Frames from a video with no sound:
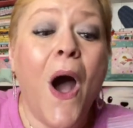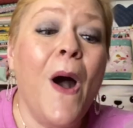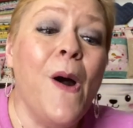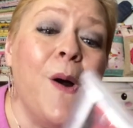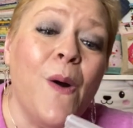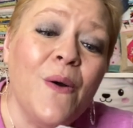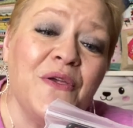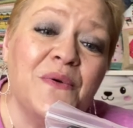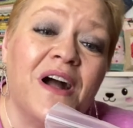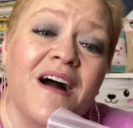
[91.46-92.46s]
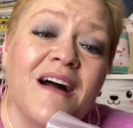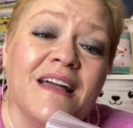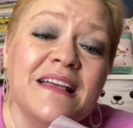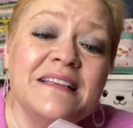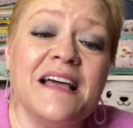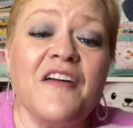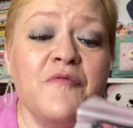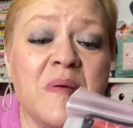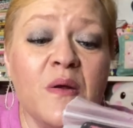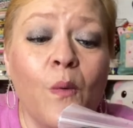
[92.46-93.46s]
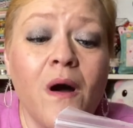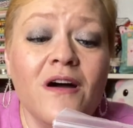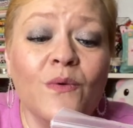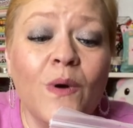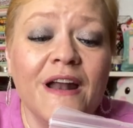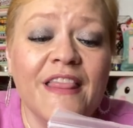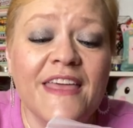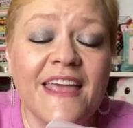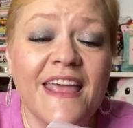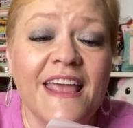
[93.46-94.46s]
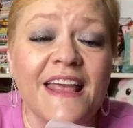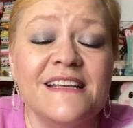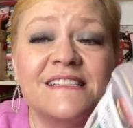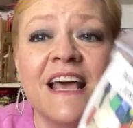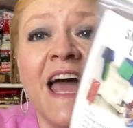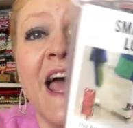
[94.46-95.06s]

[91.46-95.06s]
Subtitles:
Oh, you guys, I've been wanting one of these.